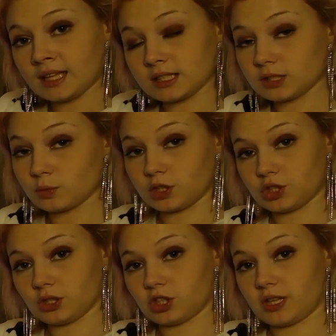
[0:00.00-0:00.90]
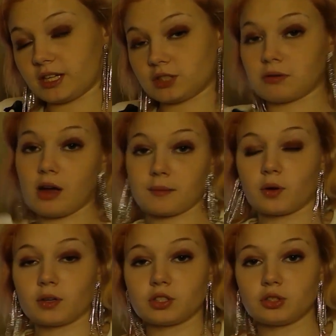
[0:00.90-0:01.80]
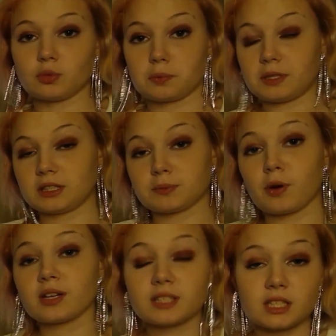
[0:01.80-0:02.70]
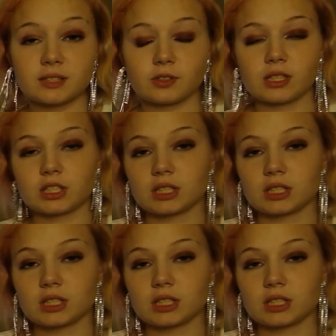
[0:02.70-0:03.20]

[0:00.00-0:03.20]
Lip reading: this is what it should look like. So now I'm going to repeat this process for each